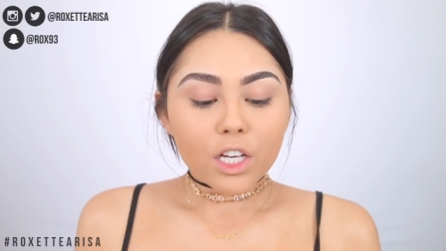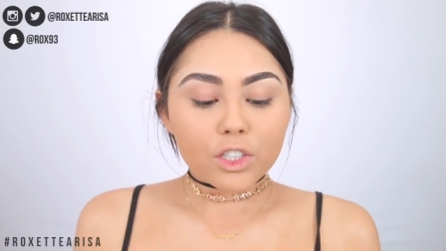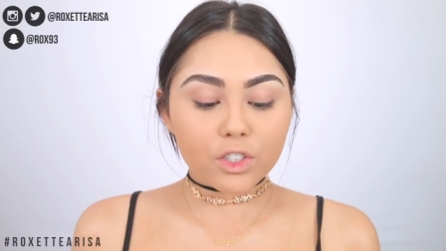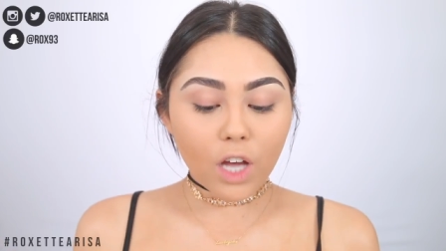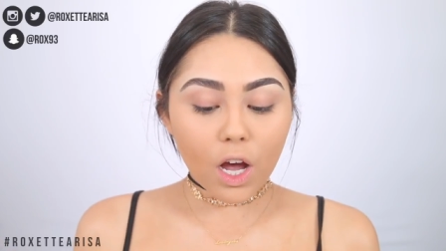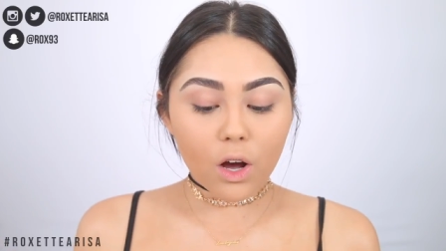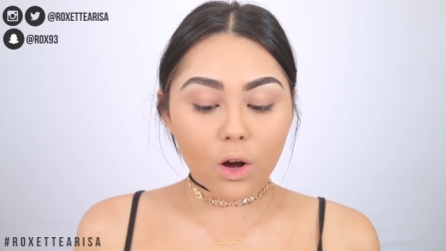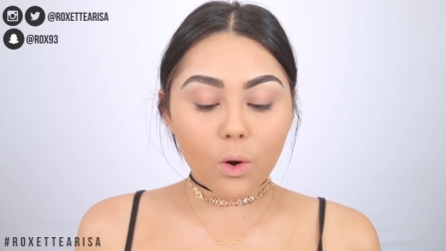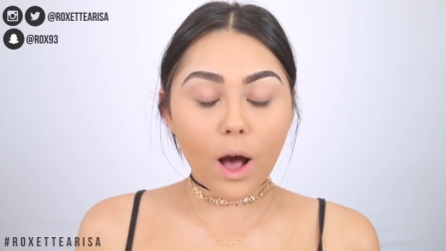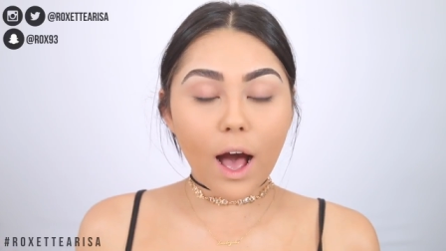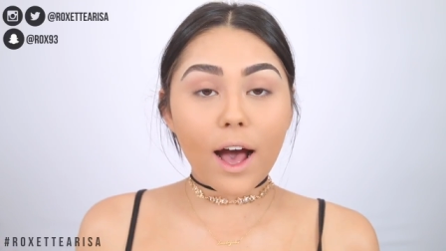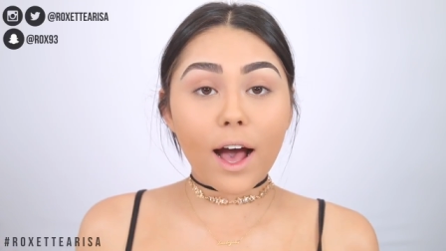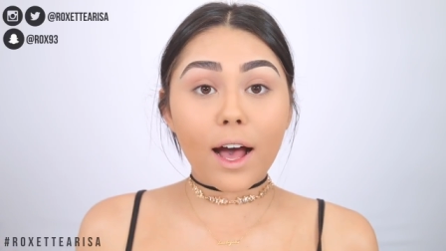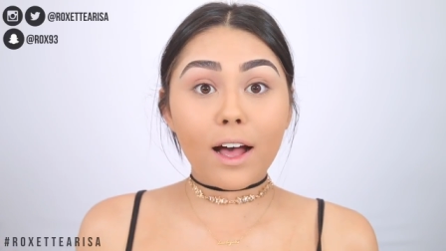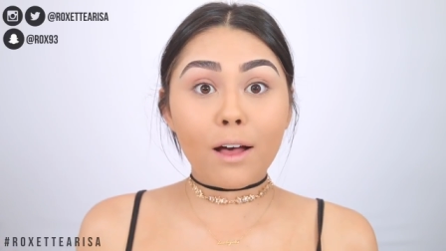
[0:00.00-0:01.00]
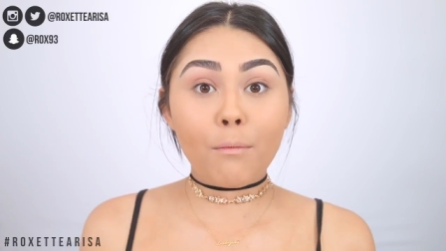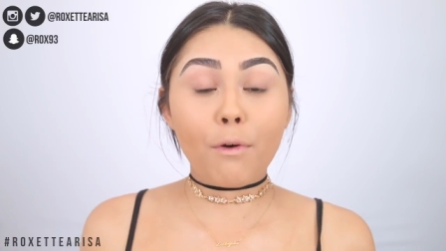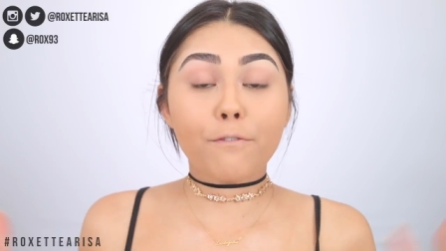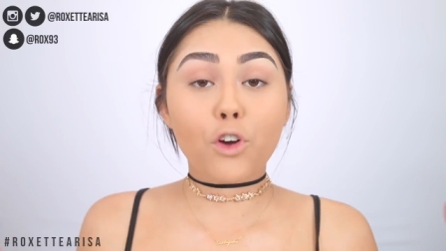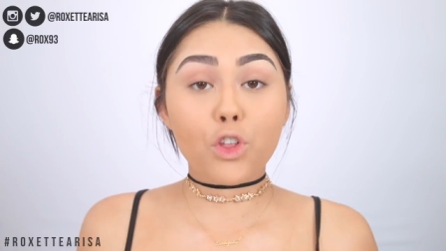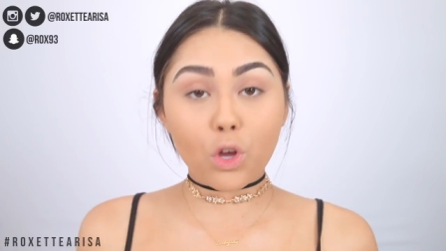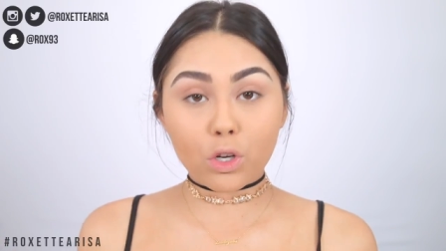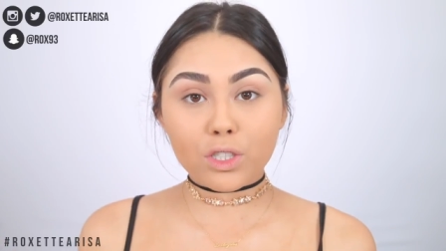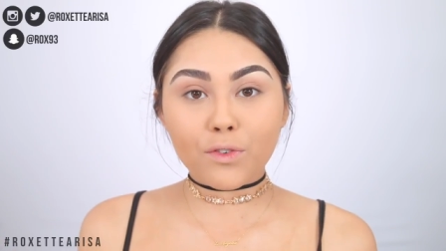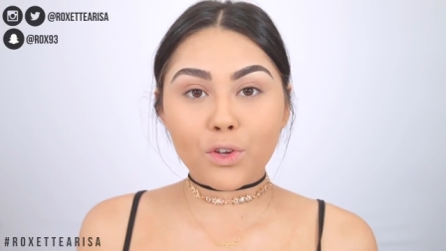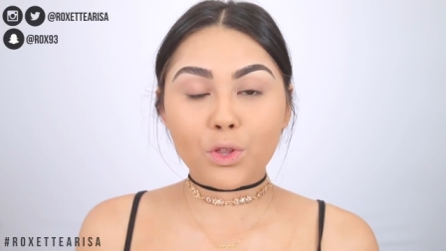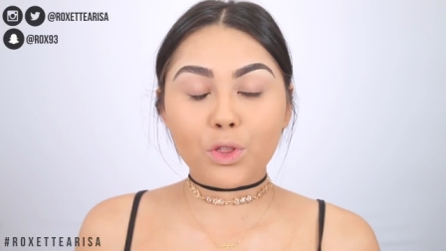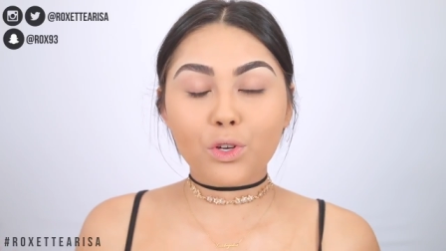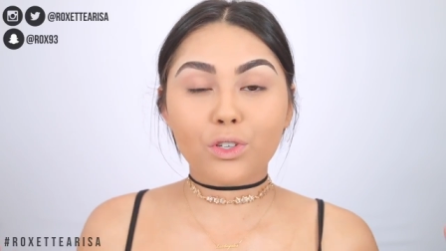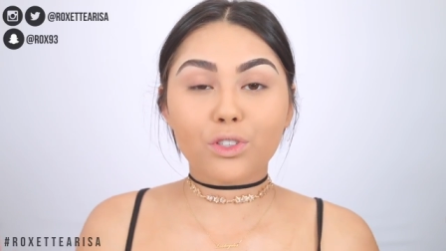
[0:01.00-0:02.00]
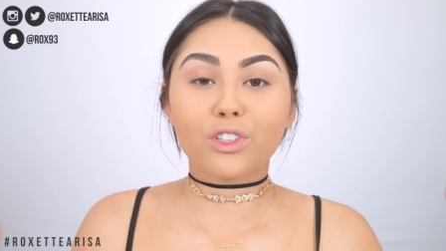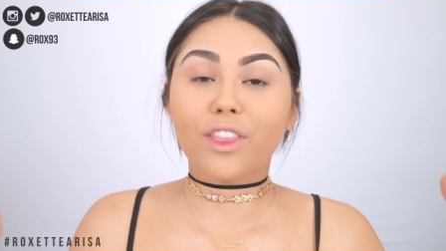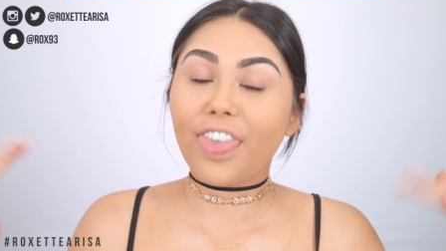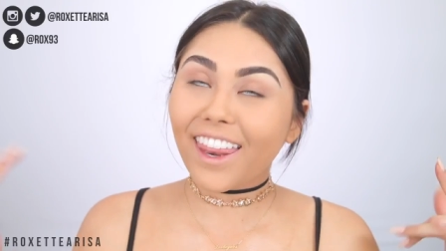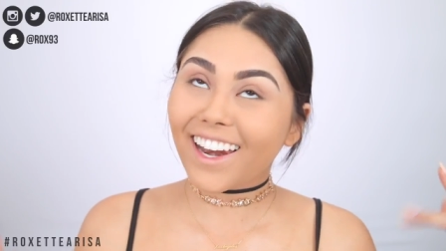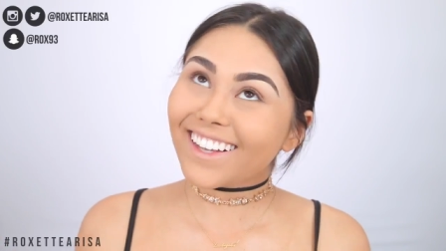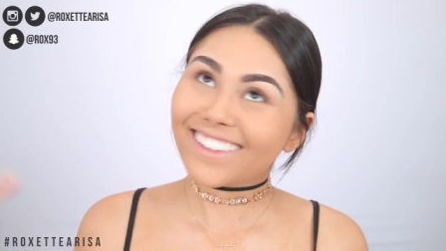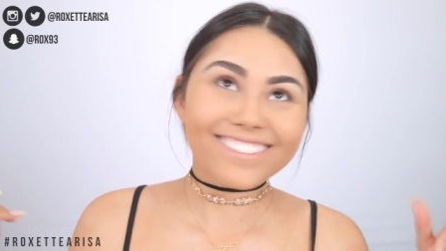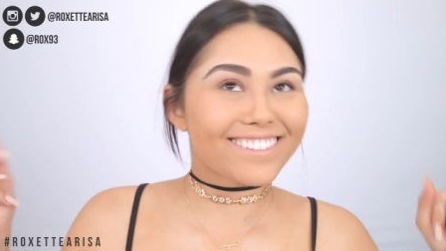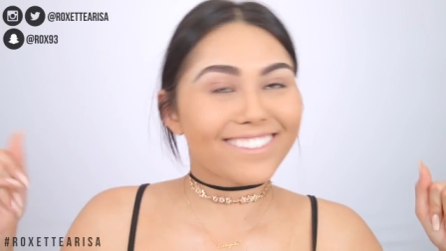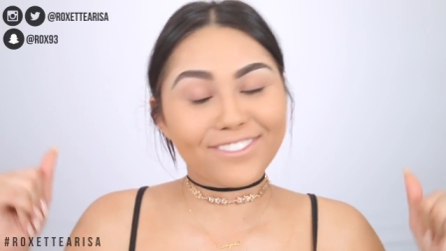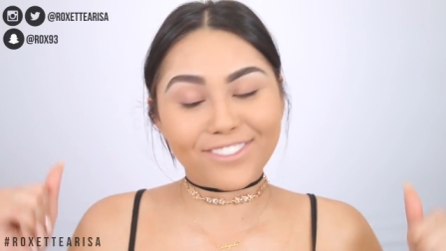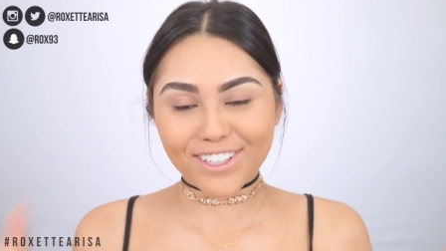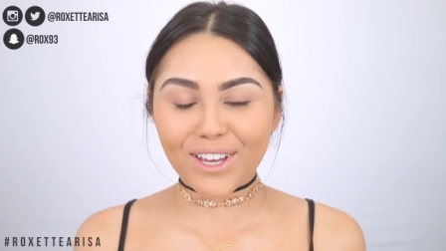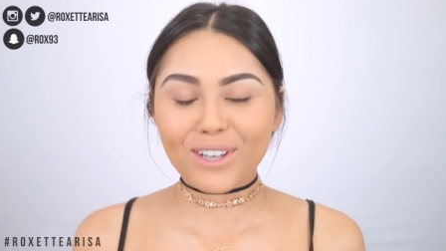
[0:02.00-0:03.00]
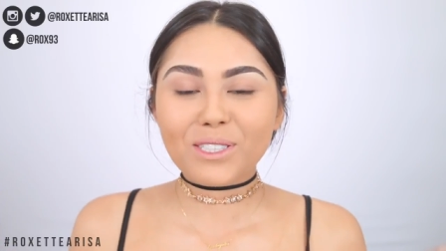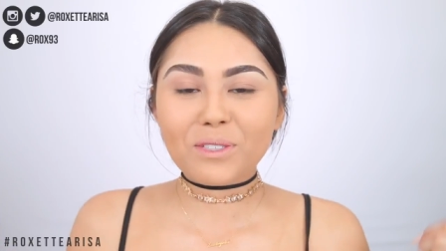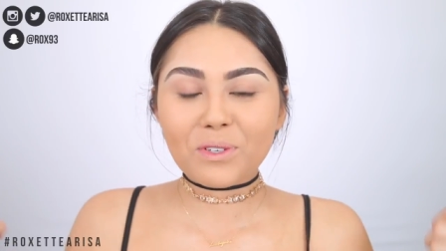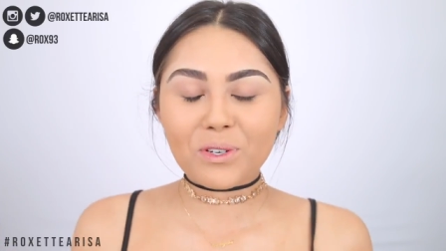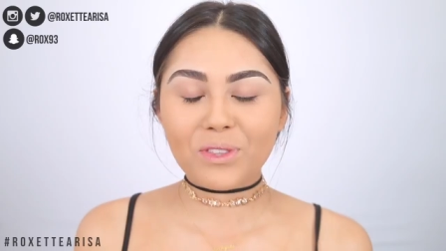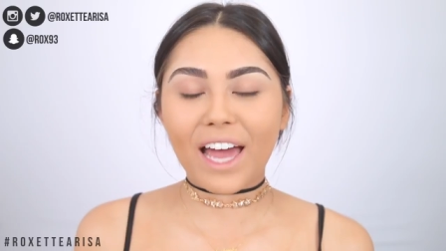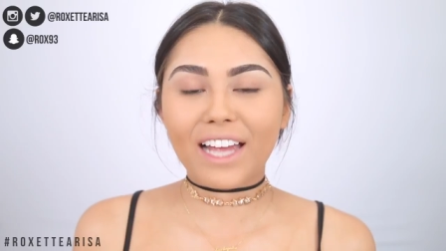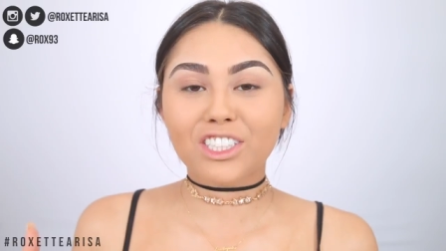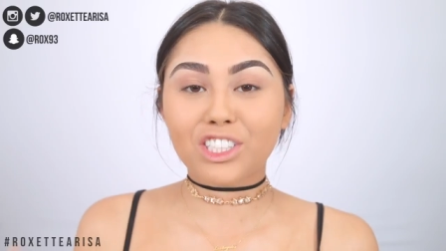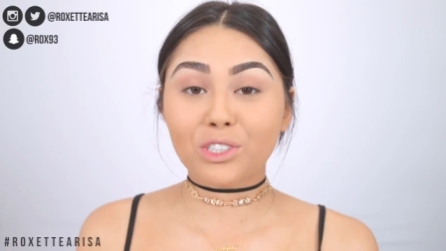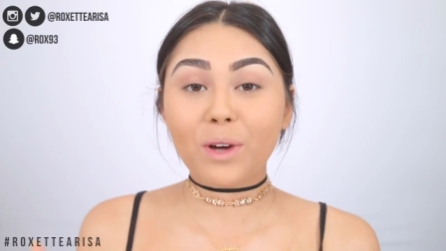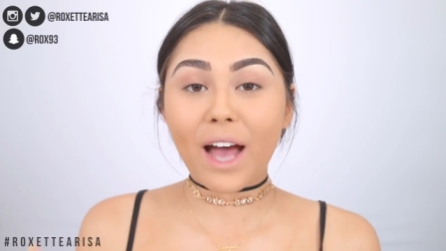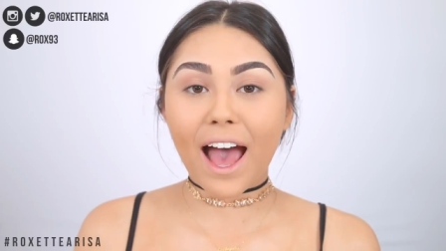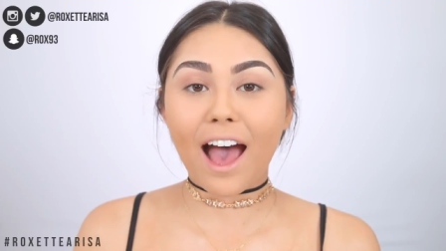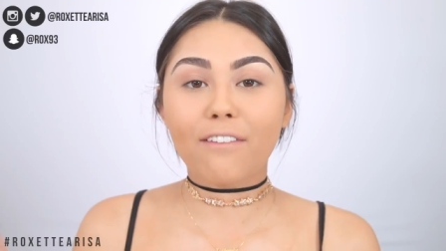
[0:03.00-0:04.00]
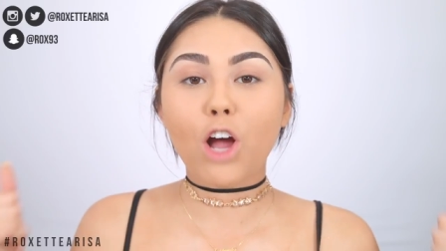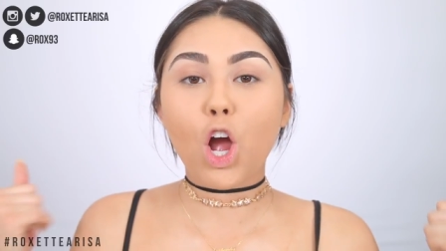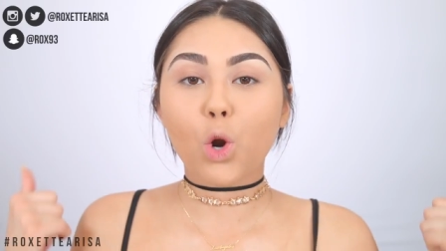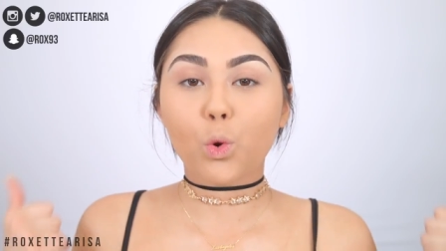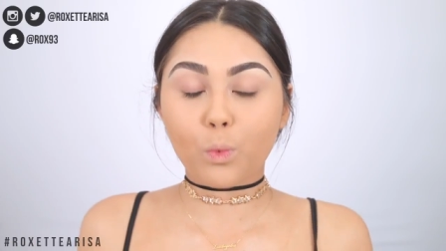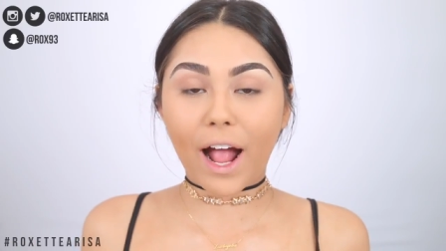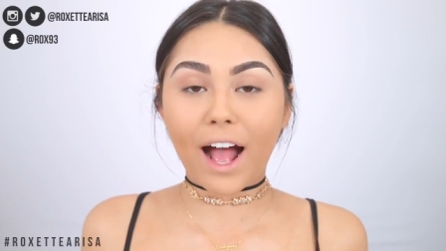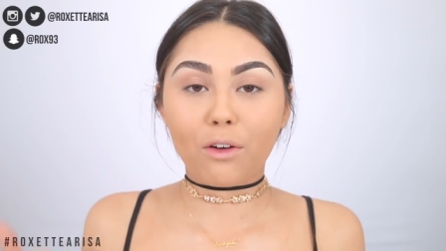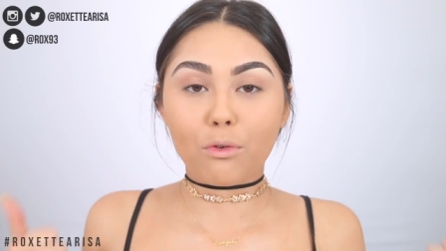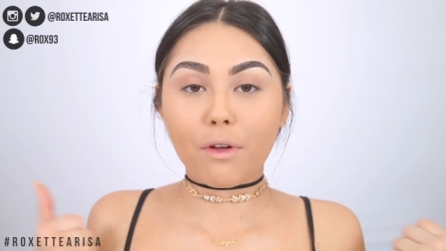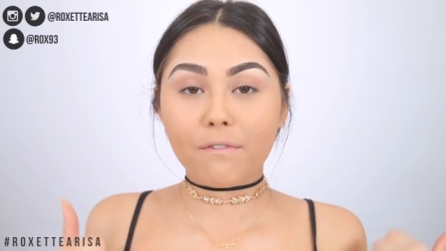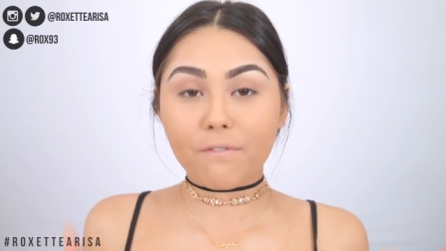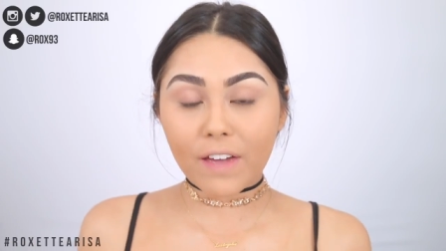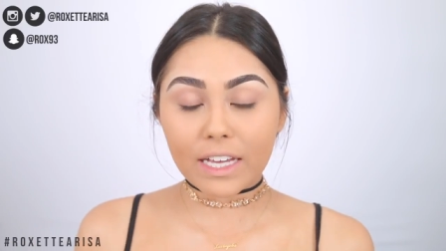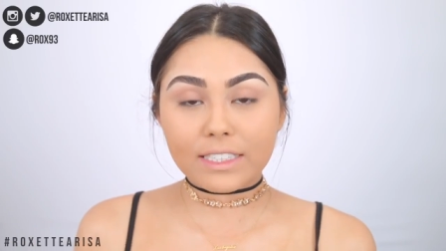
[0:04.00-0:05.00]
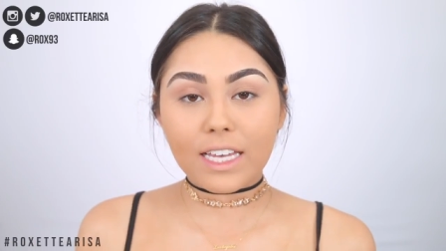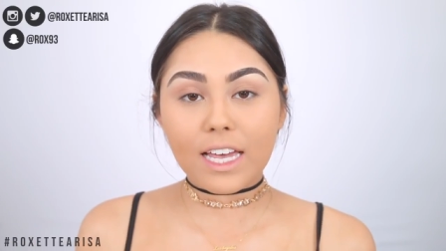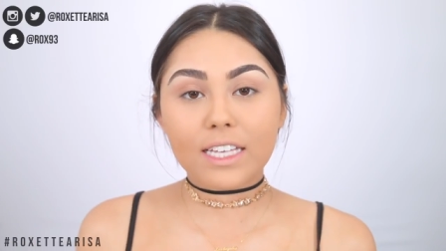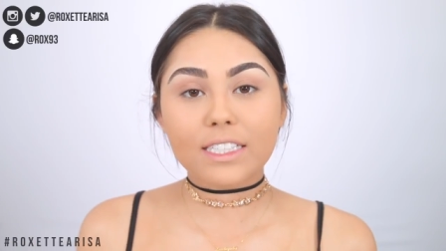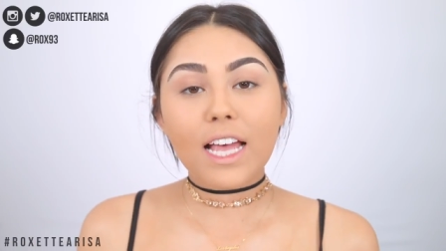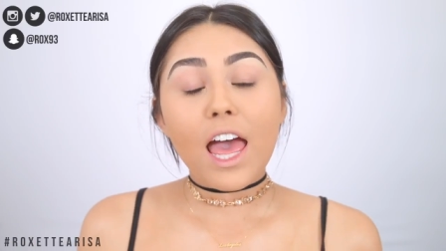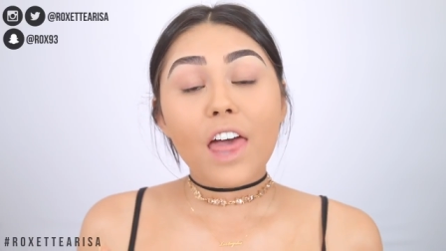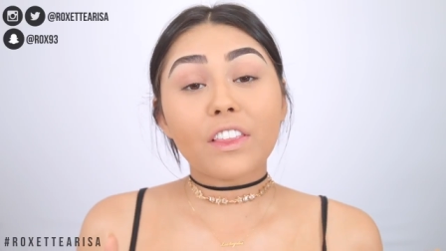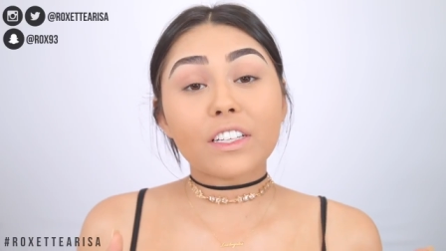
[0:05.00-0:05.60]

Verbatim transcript: So for those of you that do have round faces,